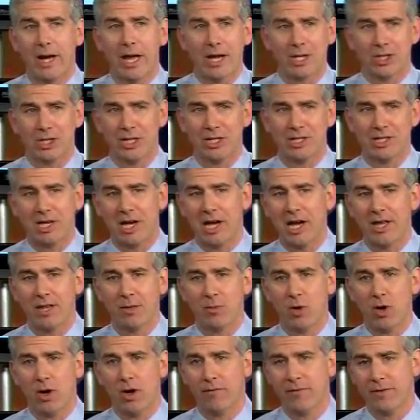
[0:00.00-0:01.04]
and actually tie
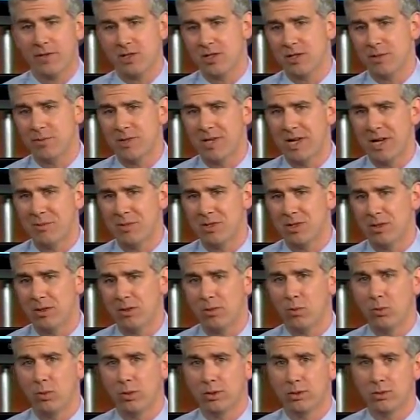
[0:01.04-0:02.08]
them off, and sometimes they'll
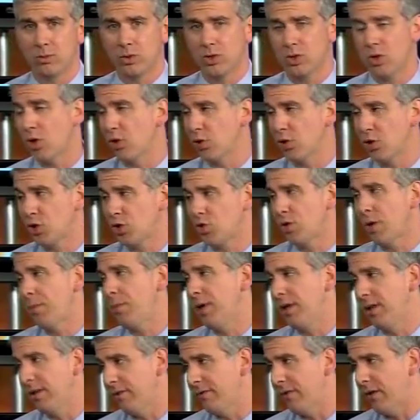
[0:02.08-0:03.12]
put what's called
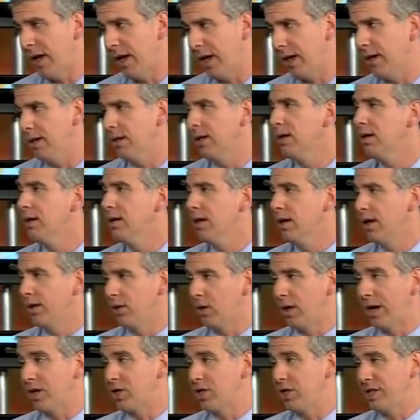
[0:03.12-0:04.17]
stripping the vein, and
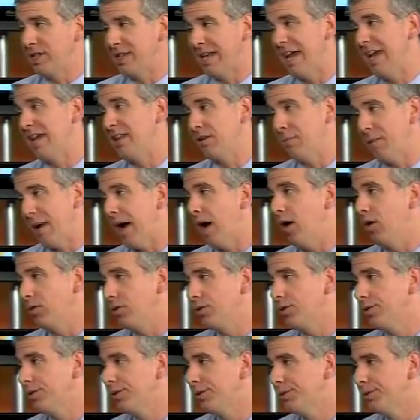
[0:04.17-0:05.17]
they'll actually take them out.